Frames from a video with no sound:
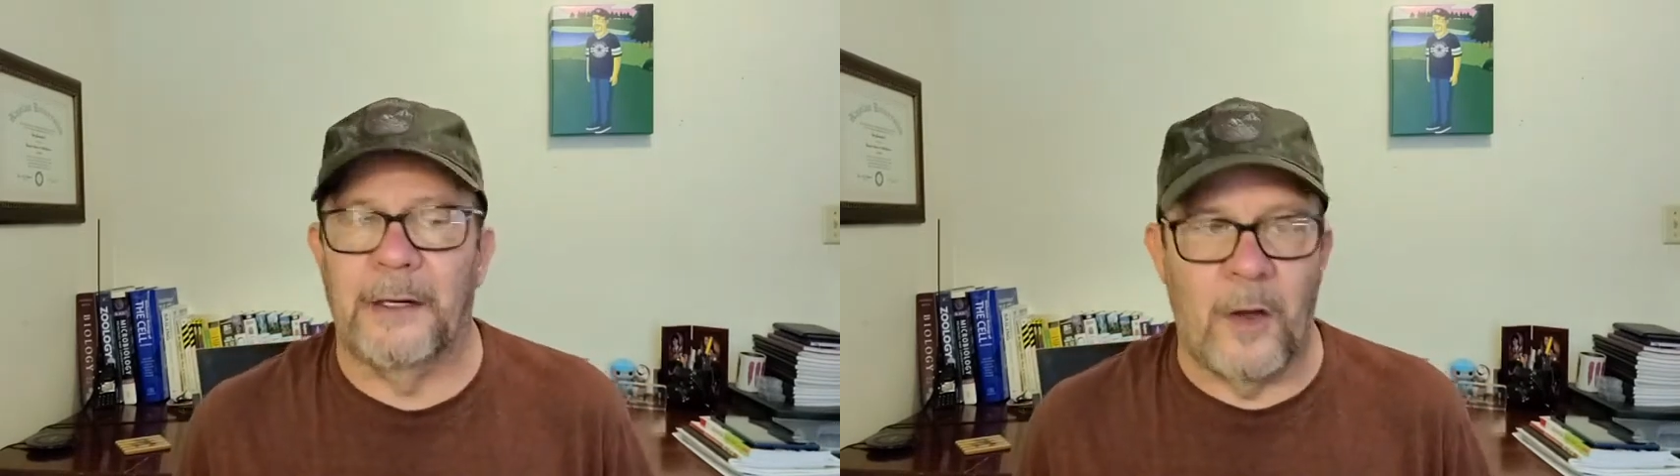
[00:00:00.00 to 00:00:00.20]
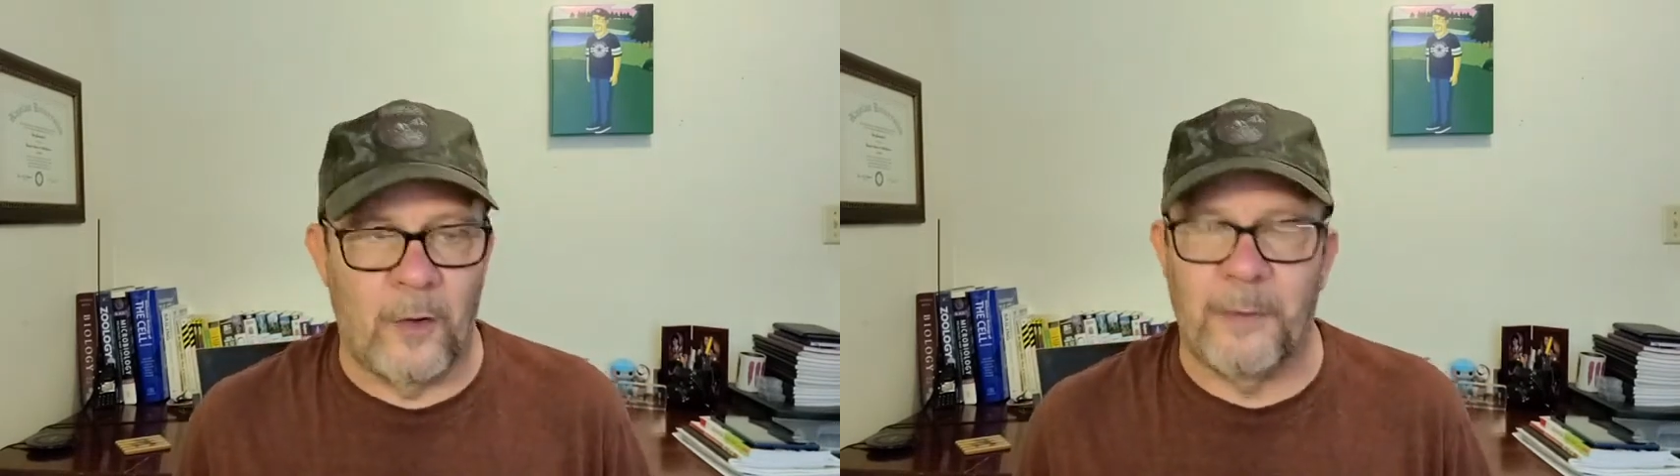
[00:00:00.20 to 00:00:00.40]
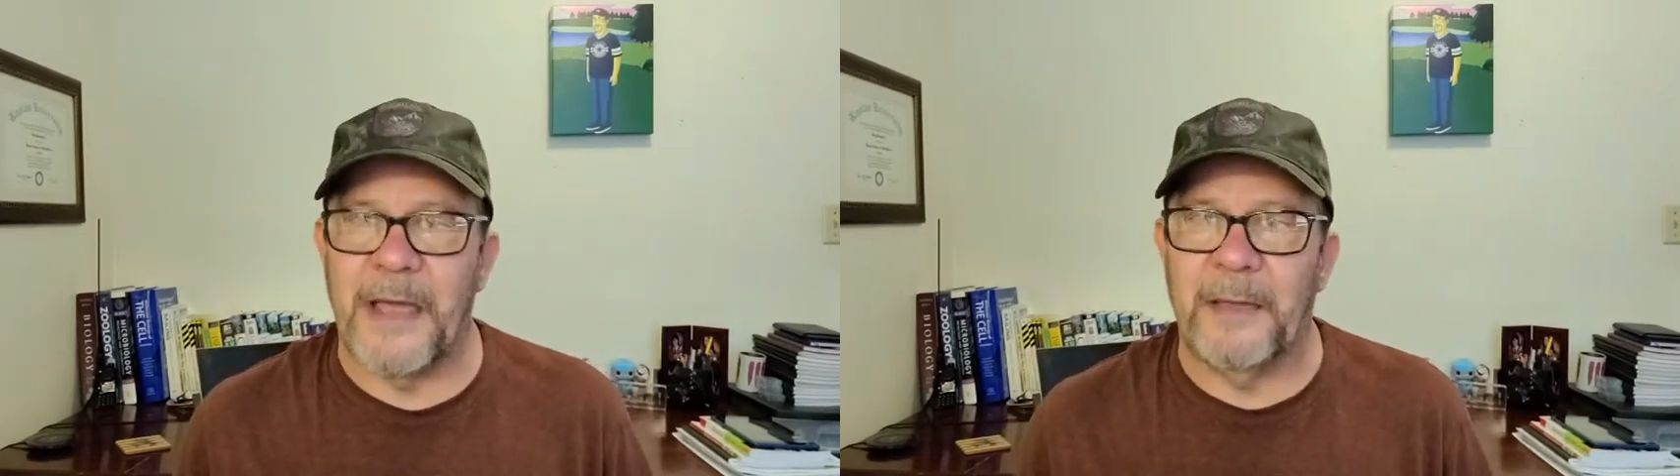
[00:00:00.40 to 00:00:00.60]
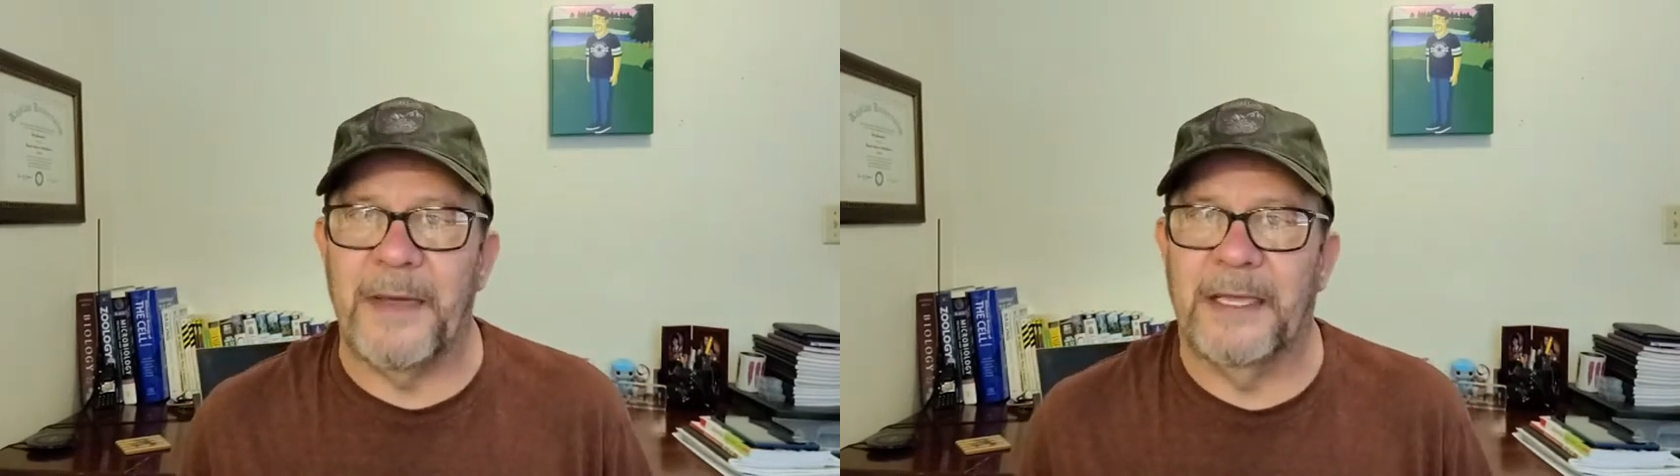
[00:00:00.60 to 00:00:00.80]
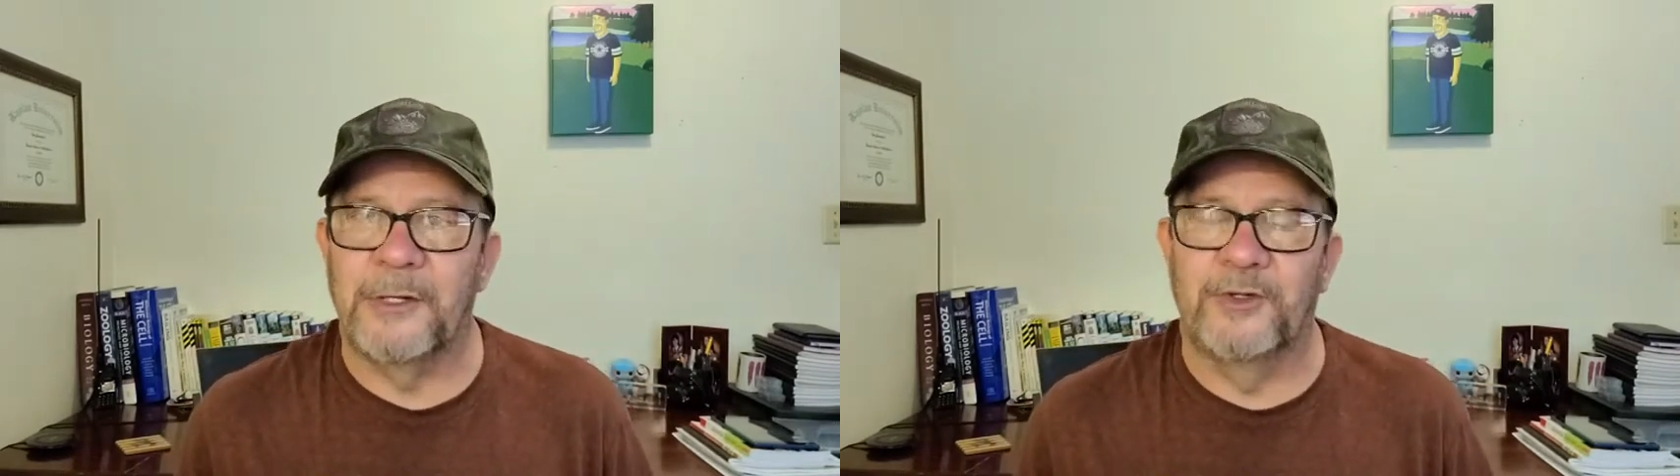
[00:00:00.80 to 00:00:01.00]
and longer
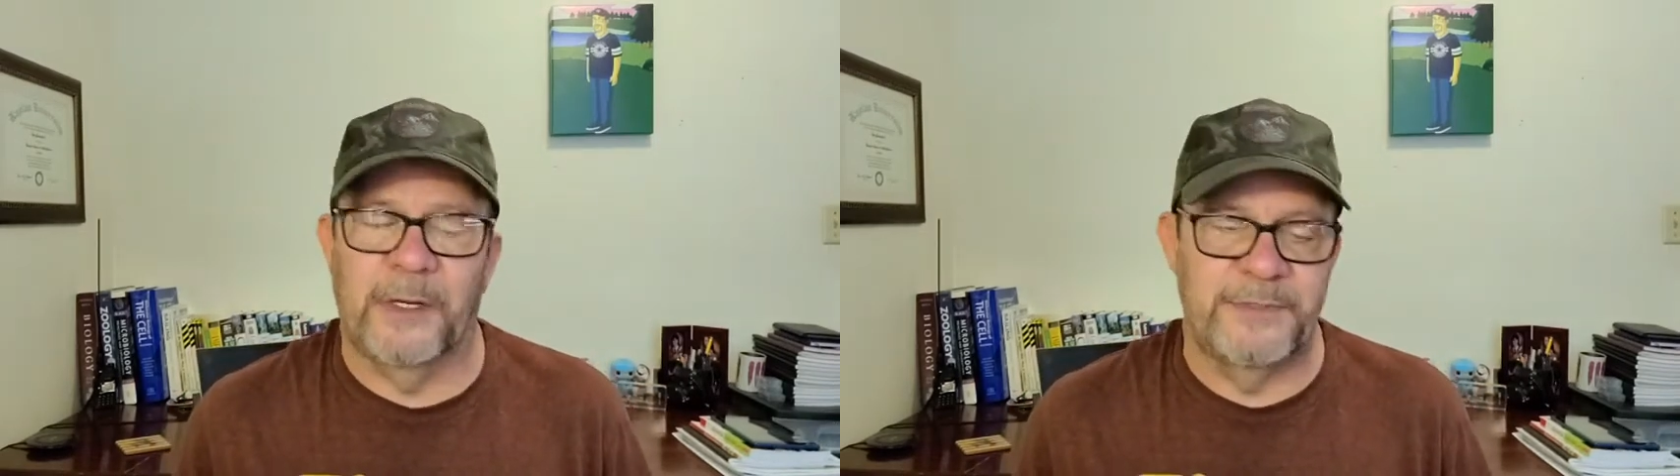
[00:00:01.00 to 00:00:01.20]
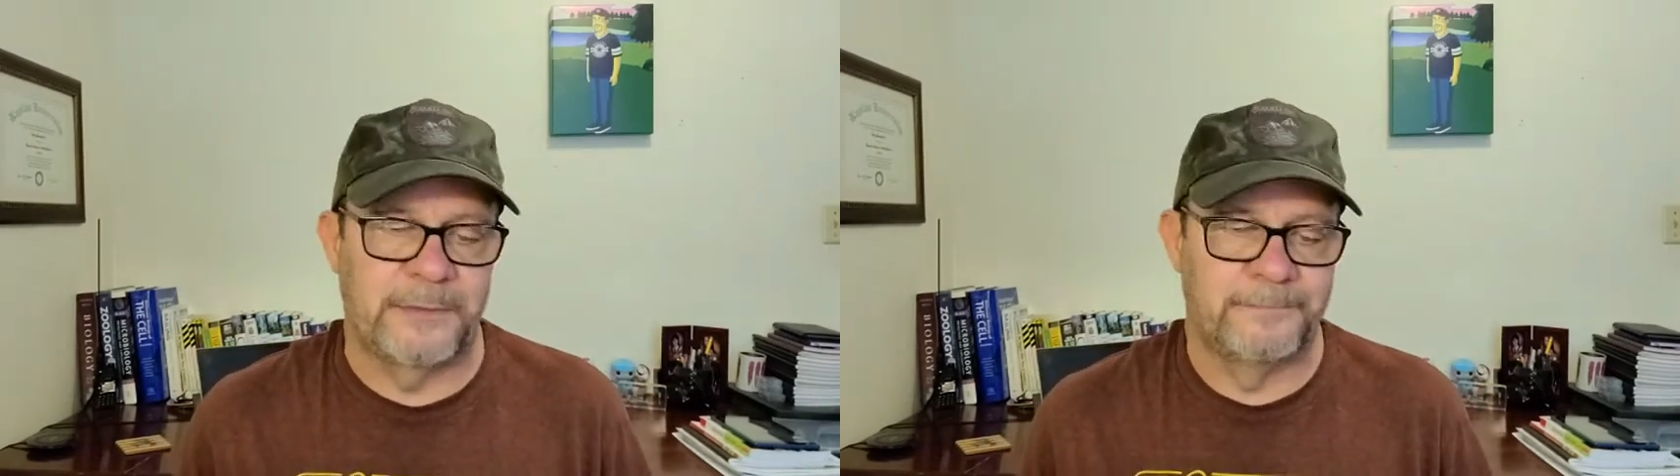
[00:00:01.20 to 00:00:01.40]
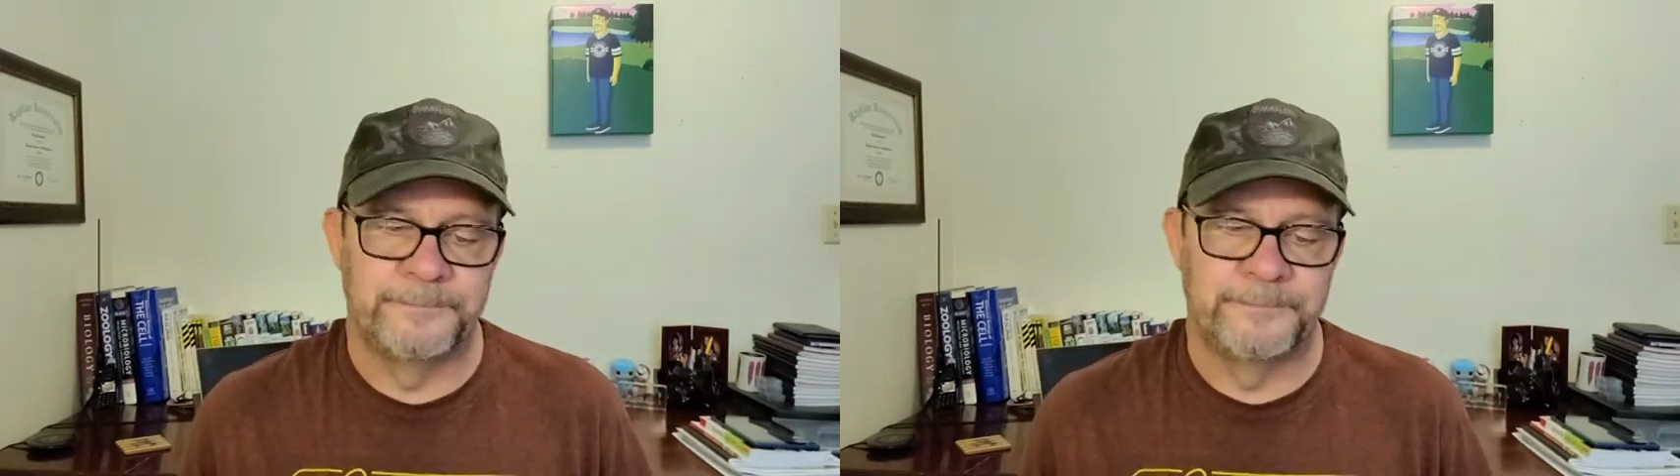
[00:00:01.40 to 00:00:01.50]
backpacking trips.